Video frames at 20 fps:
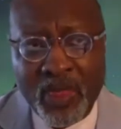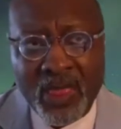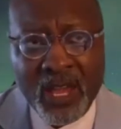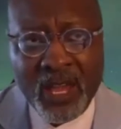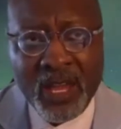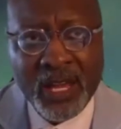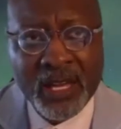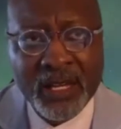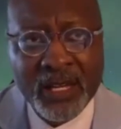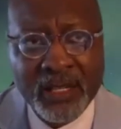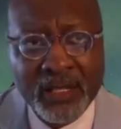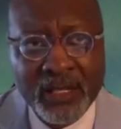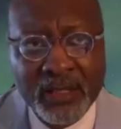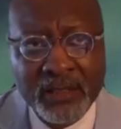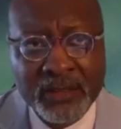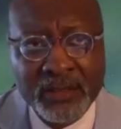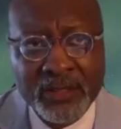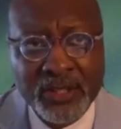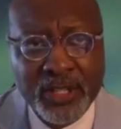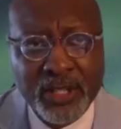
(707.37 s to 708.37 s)

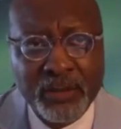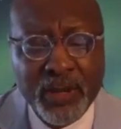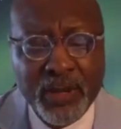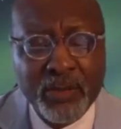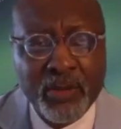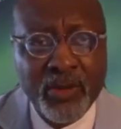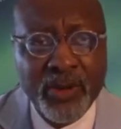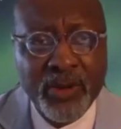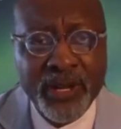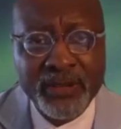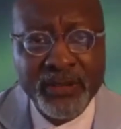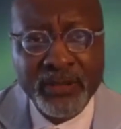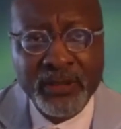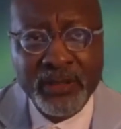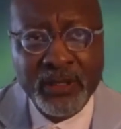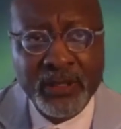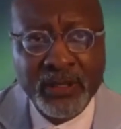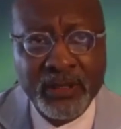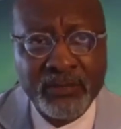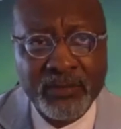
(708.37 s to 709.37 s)
to commemorate
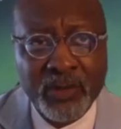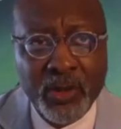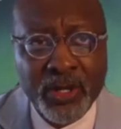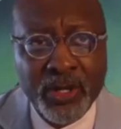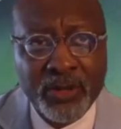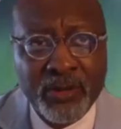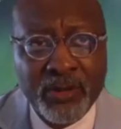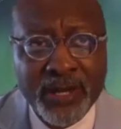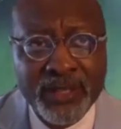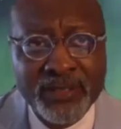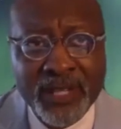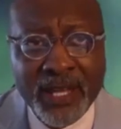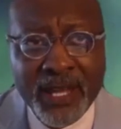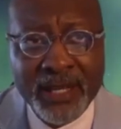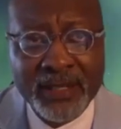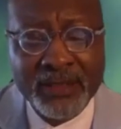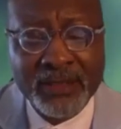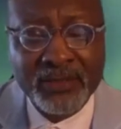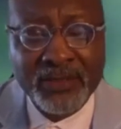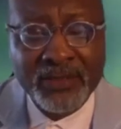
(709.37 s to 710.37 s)
the Voting Rights
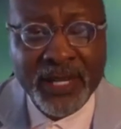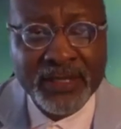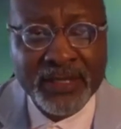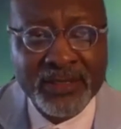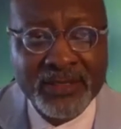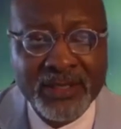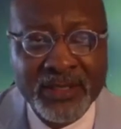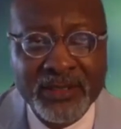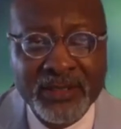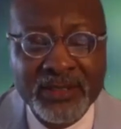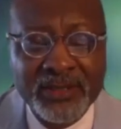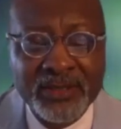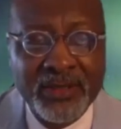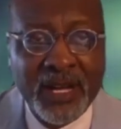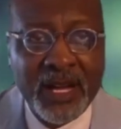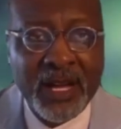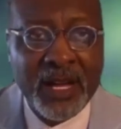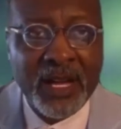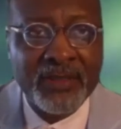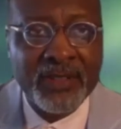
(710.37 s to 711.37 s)
Act of
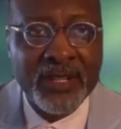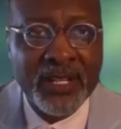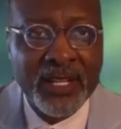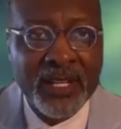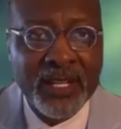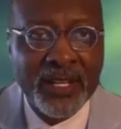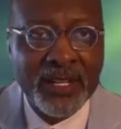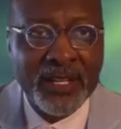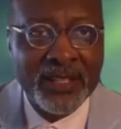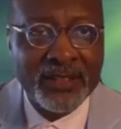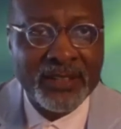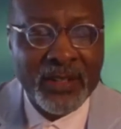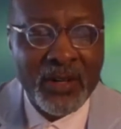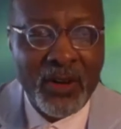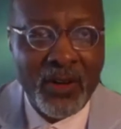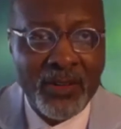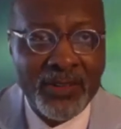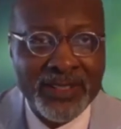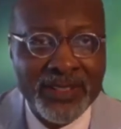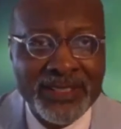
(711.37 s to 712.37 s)
1965. And it's
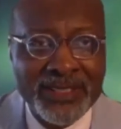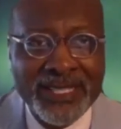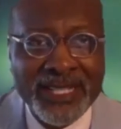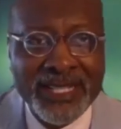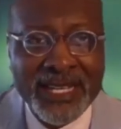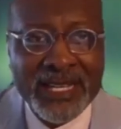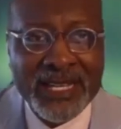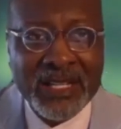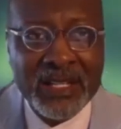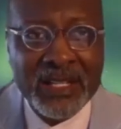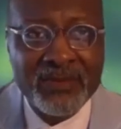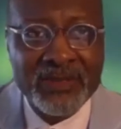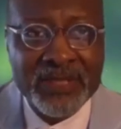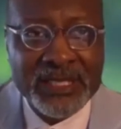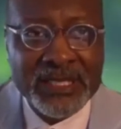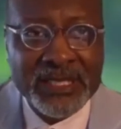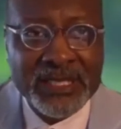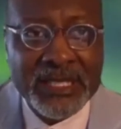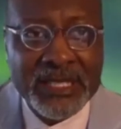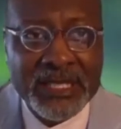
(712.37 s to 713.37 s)
called The Tale of a
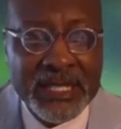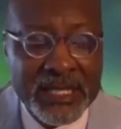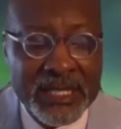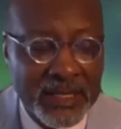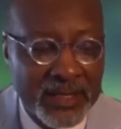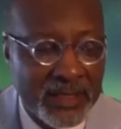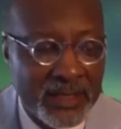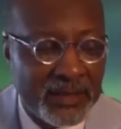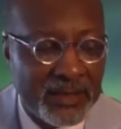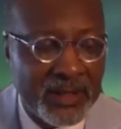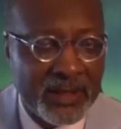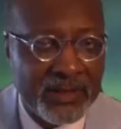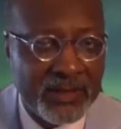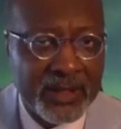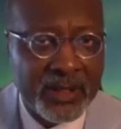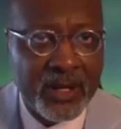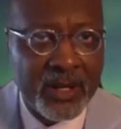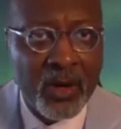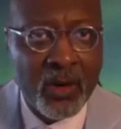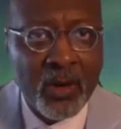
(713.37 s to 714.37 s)
T. And the
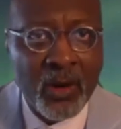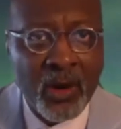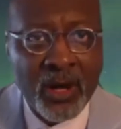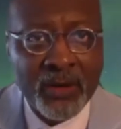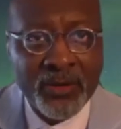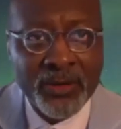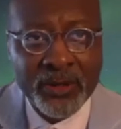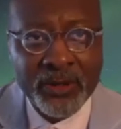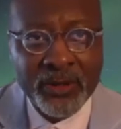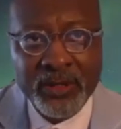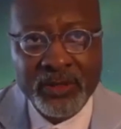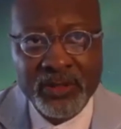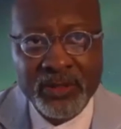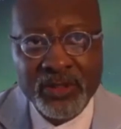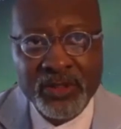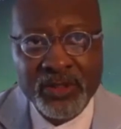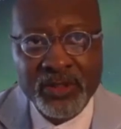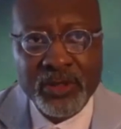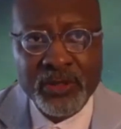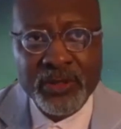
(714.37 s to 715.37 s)
co-author is a
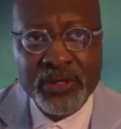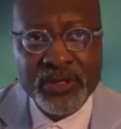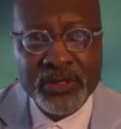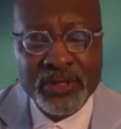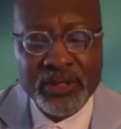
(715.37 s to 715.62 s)
Jewish.